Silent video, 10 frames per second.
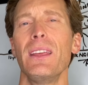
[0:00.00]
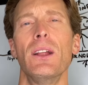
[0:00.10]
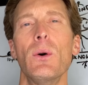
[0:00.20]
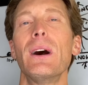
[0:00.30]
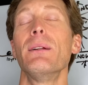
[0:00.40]
You
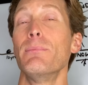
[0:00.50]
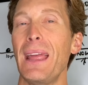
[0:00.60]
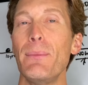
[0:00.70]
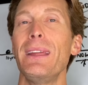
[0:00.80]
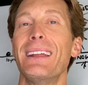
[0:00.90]
know what?
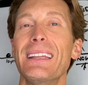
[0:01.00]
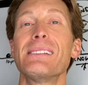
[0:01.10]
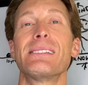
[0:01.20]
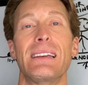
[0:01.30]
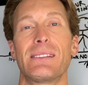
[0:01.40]
Maybe it
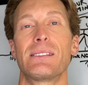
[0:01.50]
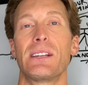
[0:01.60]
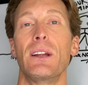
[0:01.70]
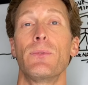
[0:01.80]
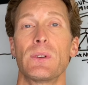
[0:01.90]
is
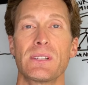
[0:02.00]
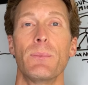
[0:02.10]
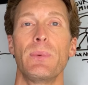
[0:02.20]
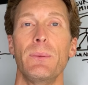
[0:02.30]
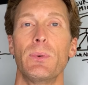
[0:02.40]
necessary for
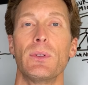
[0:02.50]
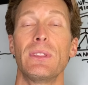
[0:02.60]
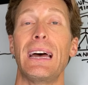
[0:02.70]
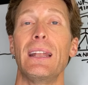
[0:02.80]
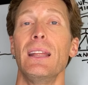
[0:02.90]
some
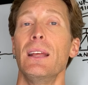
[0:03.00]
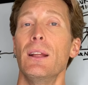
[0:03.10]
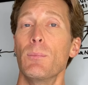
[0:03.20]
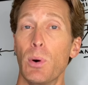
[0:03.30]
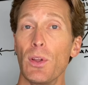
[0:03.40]
people that
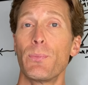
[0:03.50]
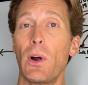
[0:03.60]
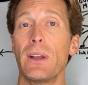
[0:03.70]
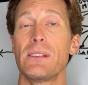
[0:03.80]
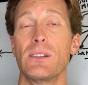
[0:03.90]
both
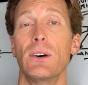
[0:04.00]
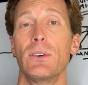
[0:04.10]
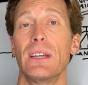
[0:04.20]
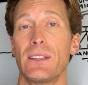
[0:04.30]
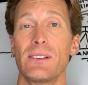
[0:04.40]
parties
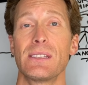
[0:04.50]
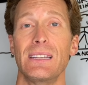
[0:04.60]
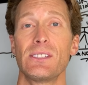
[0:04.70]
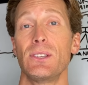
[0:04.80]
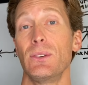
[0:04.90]
know that there's an
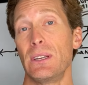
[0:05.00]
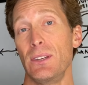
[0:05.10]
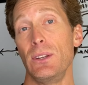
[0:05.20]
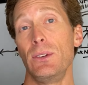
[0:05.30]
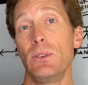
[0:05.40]
issue
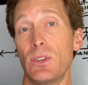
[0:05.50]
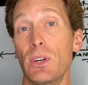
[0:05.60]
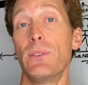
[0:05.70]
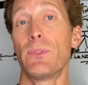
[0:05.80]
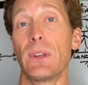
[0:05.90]
and you
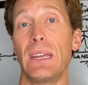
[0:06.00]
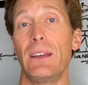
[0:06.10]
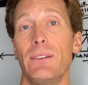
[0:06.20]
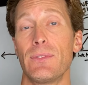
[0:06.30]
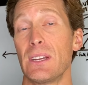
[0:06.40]
could
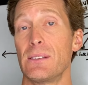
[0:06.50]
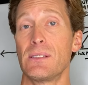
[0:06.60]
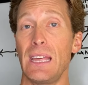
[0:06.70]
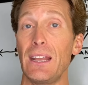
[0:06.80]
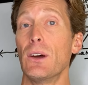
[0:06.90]
forgive
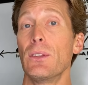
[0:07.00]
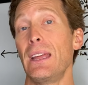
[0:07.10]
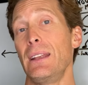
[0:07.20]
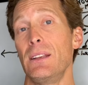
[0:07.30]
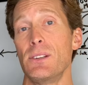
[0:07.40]
because they know
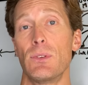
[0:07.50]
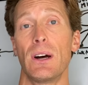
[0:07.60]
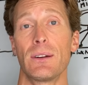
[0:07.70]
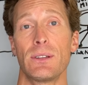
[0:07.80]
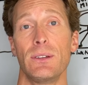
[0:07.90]
they did you
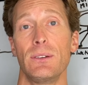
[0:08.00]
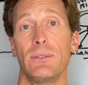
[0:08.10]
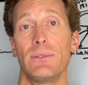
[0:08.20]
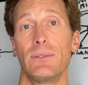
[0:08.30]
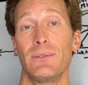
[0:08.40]
wrong
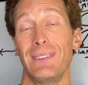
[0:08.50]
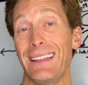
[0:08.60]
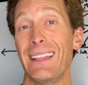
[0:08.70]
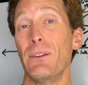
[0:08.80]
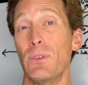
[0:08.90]
too.
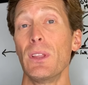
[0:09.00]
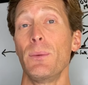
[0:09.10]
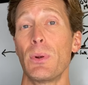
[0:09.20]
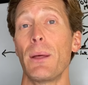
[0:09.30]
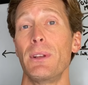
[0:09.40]
And they
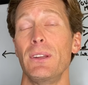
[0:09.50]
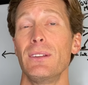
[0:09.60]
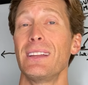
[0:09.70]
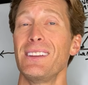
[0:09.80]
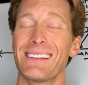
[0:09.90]
really probably
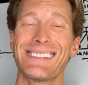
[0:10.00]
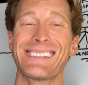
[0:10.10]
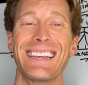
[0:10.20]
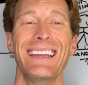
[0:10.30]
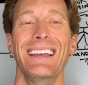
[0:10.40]
do, that you could
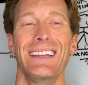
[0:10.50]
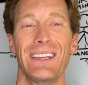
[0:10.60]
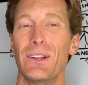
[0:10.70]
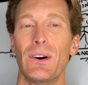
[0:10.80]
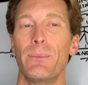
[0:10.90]
just say,
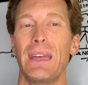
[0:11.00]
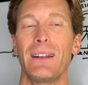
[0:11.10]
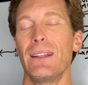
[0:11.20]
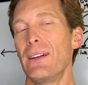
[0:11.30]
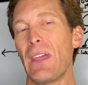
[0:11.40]
you know what,
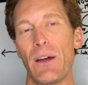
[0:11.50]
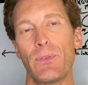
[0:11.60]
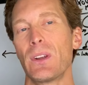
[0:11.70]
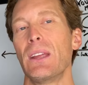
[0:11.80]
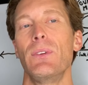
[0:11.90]
man, I
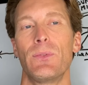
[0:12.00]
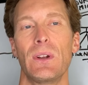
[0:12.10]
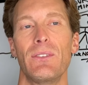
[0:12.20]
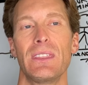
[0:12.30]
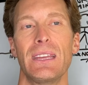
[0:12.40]
forgive you for
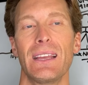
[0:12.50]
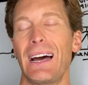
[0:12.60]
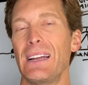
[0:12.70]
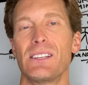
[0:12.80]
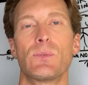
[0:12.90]
everything.
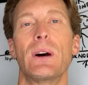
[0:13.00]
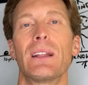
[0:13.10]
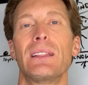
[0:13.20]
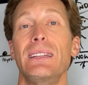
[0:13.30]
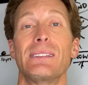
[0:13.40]
I just want
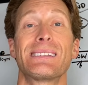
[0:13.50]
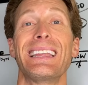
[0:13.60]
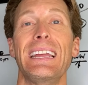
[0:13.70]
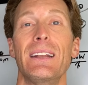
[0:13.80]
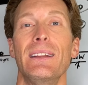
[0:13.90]
to clean the
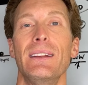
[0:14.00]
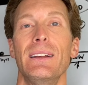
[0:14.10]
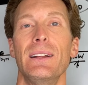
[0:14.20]
slate.